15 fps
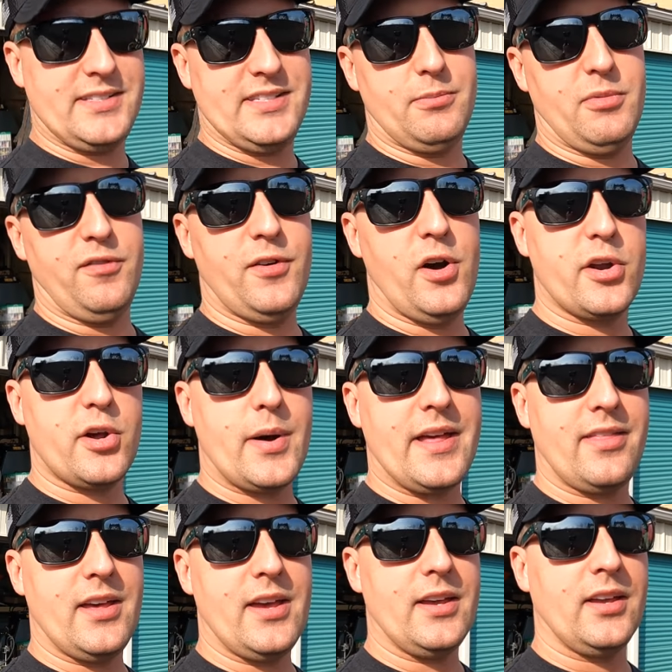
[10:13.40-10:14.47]
I sent them a photo, I
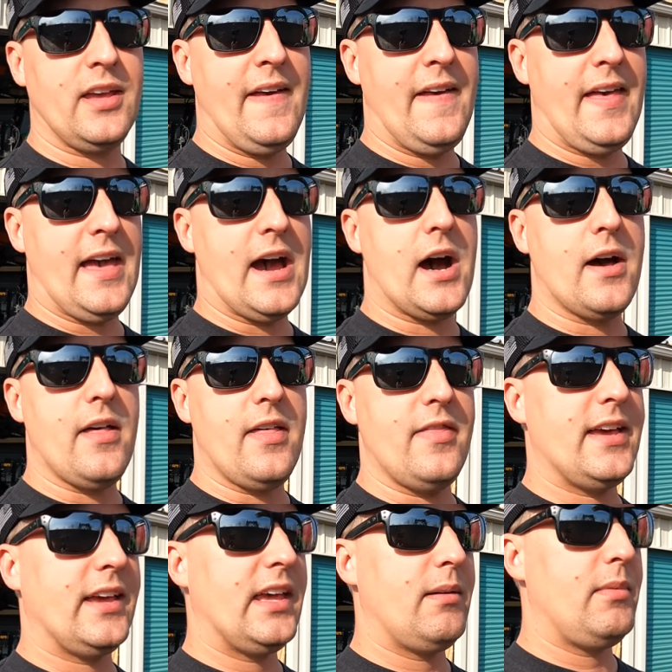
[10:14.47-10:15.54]
think, and
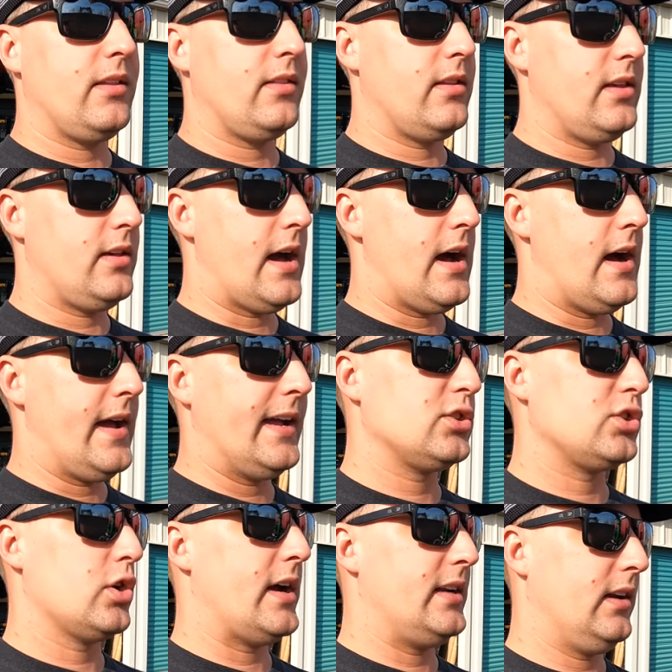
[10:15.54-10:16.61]
they gave me the
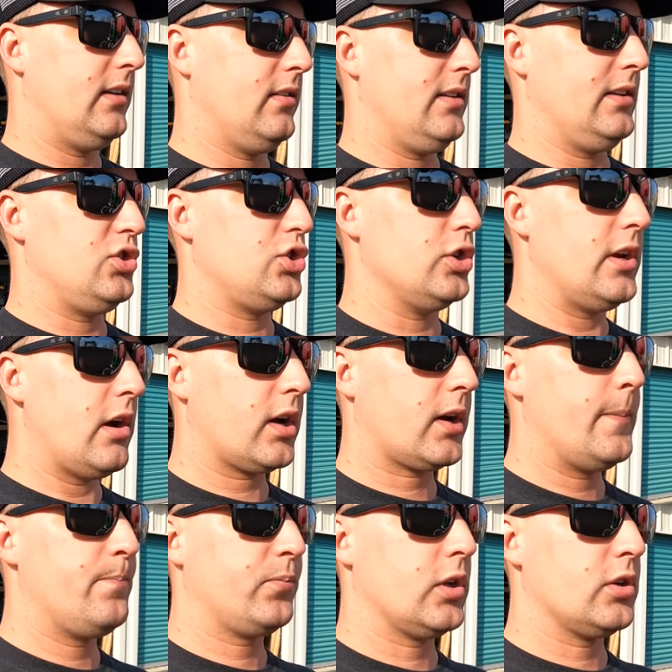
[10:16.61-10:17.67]
answer. I needed the
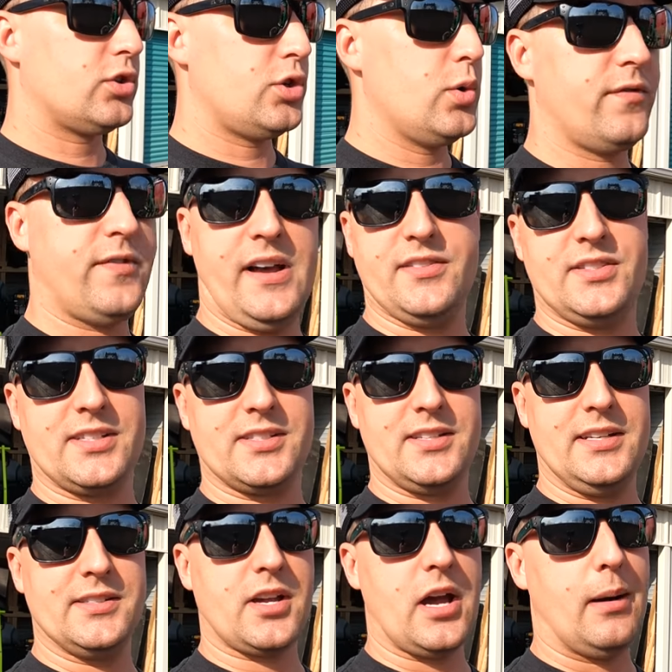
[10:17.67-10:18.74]
generic 2
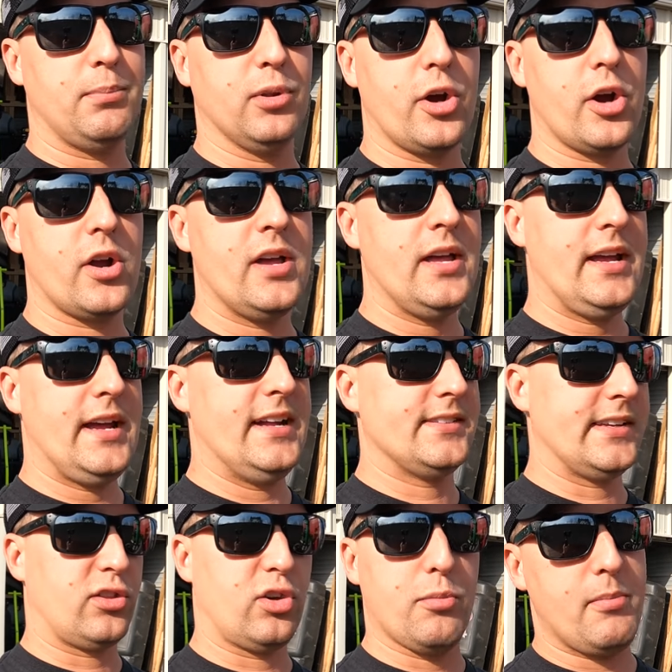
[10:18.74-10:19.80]
5/16 coupler.
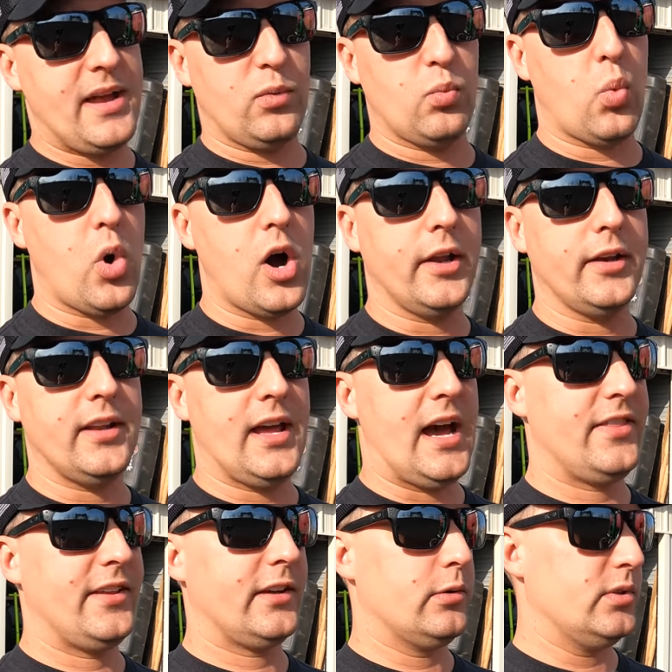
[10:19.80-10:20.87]
It's like their main one.
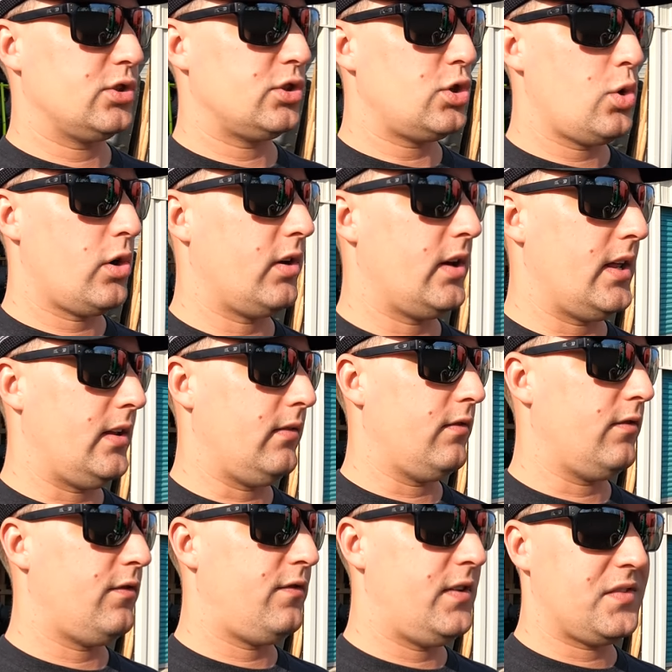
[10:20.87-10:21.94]
I think it was
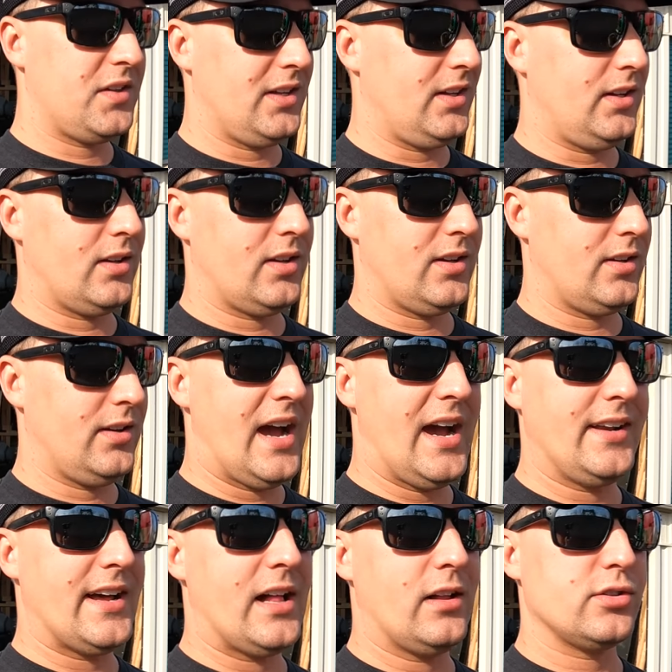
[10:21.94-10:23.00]

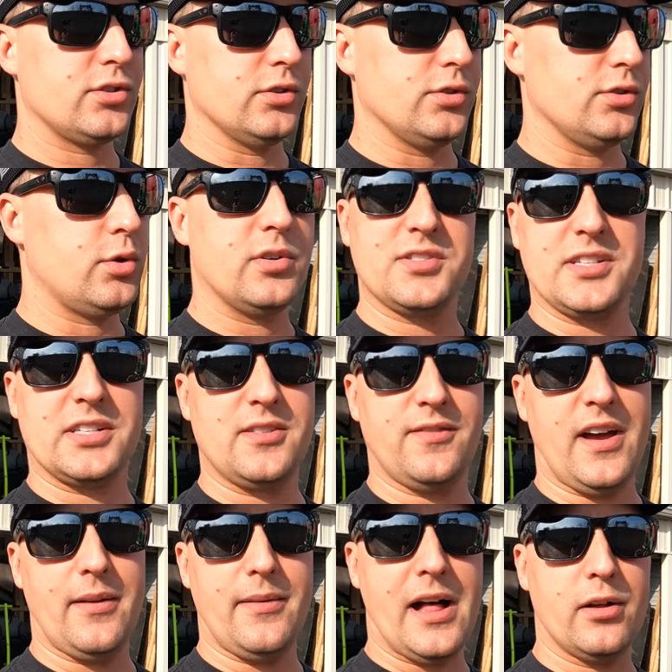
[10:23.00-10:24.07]
$259 or
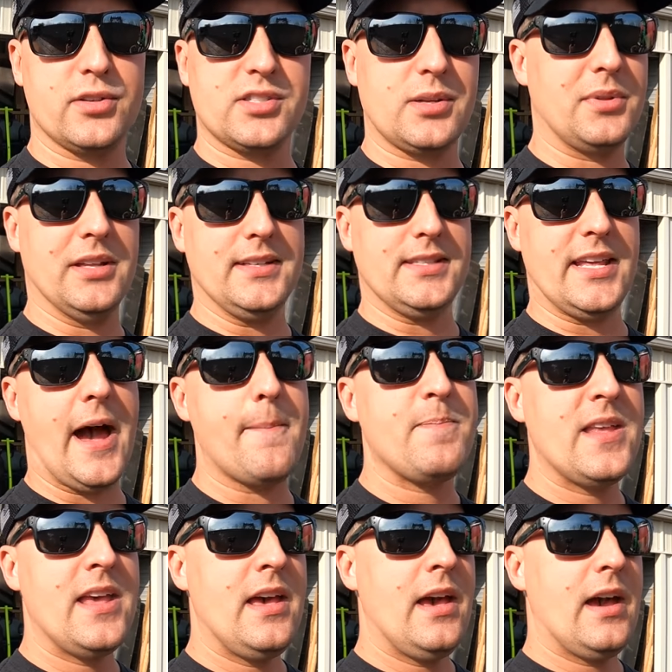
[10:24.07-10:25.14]
$265, something like that.
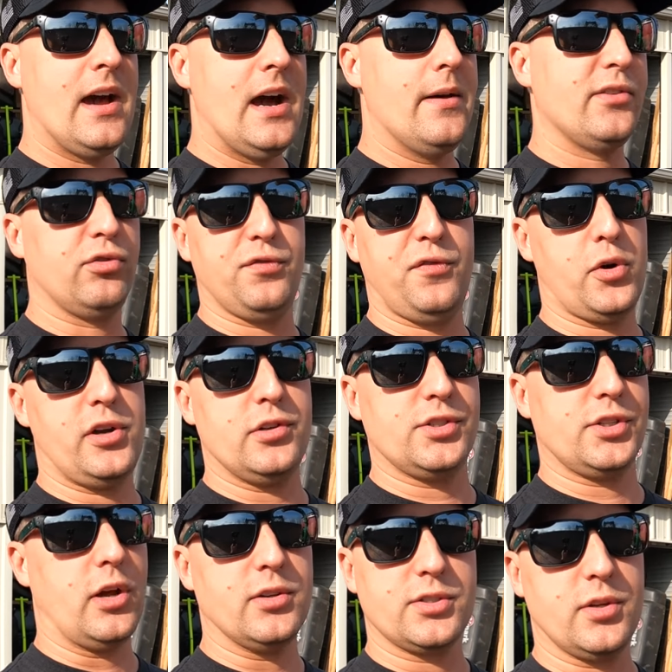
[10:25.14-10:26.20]
This was 4 years
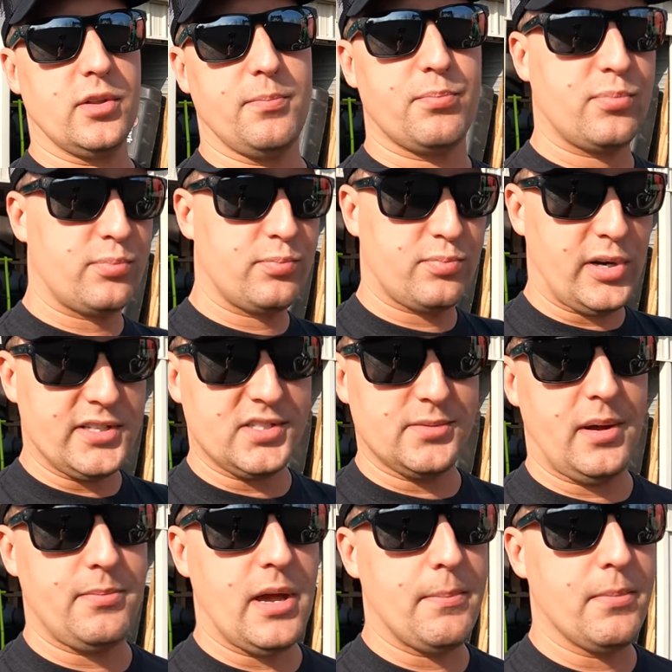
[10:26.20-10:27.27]
ago, so the prices
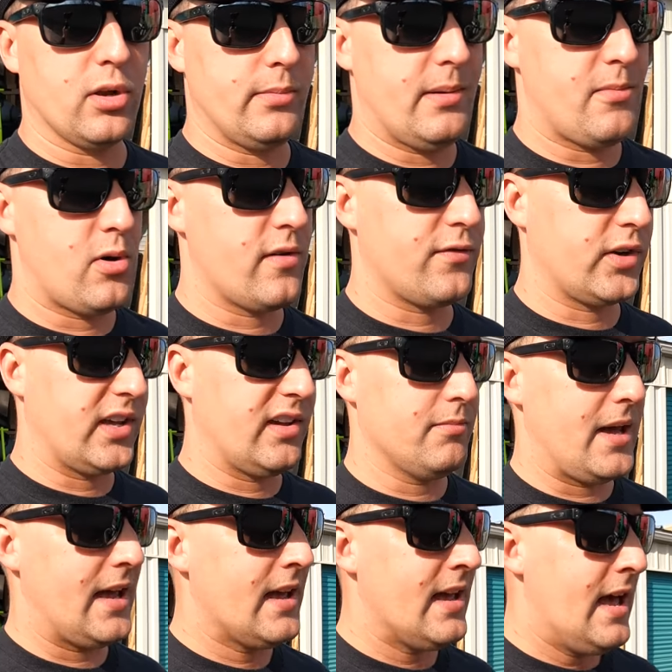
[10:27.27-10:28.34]
might be up a little bit more, forgive
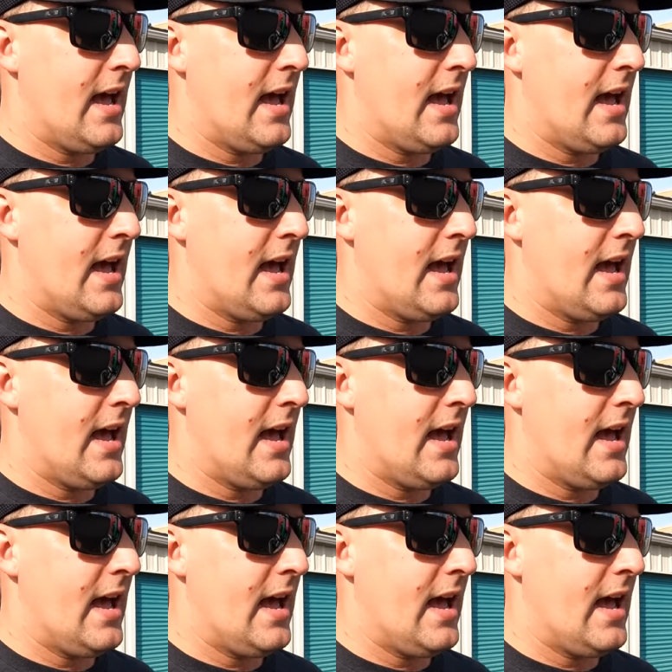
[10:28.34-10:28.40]
me.